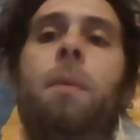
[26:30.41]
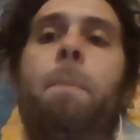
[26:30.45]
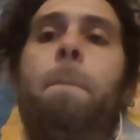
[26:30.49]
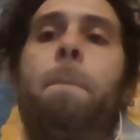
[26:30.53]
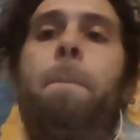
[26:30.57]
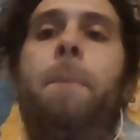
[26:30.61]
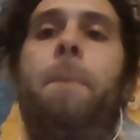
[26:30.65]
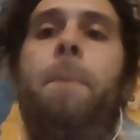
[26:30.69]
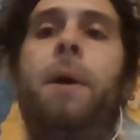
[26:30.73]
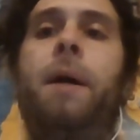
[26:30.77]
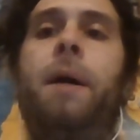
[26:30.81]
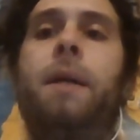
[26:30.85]

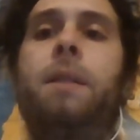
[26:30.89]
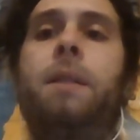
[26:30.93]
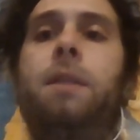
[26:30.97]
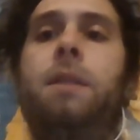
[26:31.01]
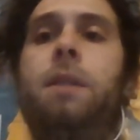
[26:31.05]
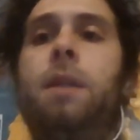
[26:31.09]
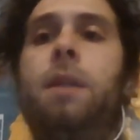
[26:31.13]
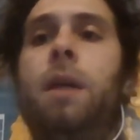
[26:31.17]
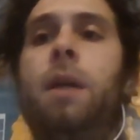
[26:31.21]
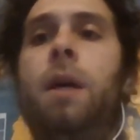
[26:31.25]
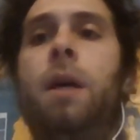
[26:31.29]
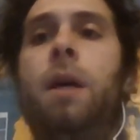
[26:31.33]
but
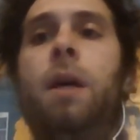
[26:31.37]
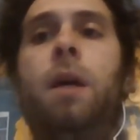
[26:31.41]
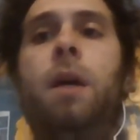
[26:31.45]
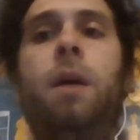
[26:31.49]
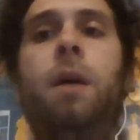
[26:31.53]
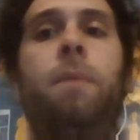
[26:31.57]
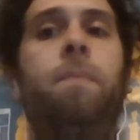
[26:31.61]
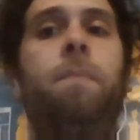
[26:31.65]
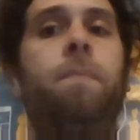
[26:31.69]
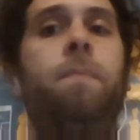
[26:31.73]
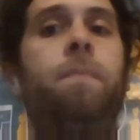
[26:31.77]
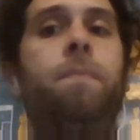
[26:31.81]

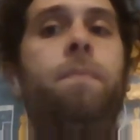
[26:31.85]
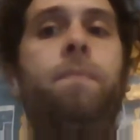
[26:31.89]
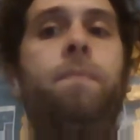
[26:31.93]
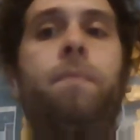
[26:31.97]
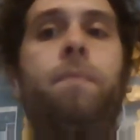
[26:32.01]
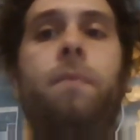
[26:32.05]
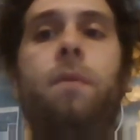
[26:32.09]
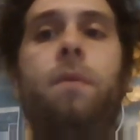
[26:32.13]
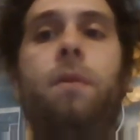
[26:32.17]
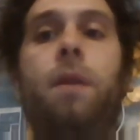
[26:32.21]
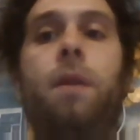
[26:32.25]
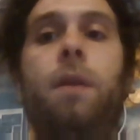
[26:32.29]

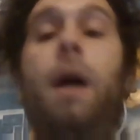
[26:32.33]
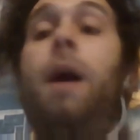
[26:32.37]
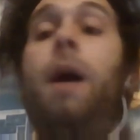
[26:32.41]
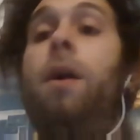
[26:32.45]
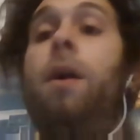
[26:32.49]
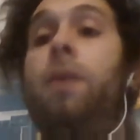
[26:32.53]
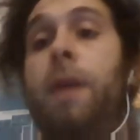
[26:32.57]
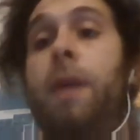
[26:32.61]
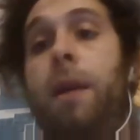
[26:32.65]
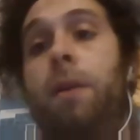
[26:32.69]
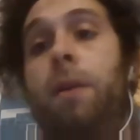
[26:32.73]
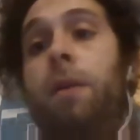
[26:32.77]

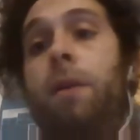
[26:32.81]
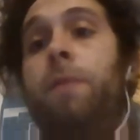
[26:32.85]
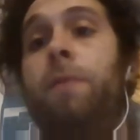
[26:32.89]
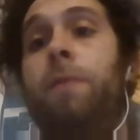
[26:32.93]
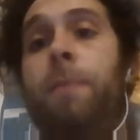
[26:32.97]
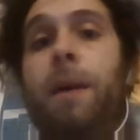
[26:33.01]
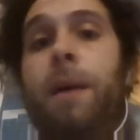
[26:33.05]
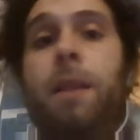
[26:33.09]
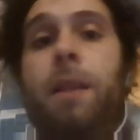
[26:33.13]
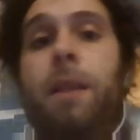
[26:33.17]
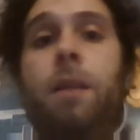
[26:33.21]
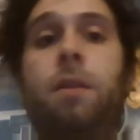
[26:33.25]
okay, you're
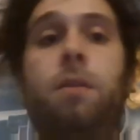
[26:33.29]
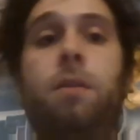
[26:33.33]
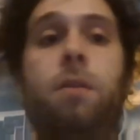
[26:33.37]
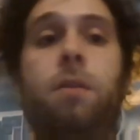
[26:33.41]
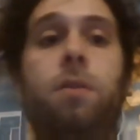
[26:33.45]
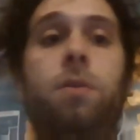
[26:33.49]
from Athens.